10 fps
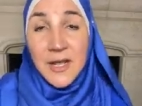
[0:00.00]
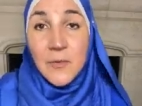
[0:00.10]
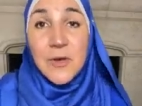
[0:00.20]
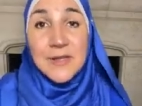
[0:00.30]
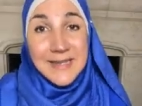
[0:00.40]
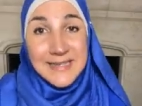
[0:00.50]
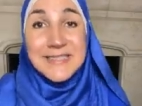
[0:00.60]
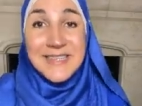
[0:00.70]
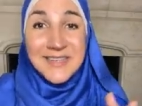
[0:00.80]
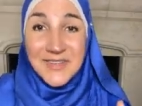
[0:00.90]
Well, yes,
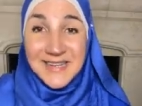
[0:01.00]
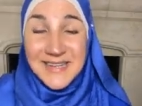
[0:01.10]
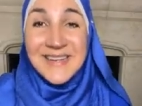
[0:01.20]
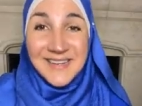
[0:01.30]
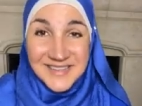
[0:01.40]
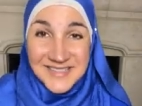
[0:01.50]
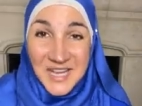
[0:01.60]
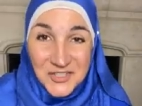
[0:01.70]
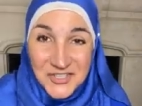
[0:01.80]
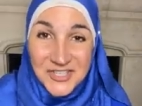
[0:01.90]
they need
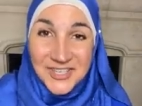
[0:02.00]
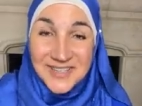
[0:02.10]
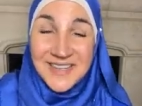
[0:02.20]
attention.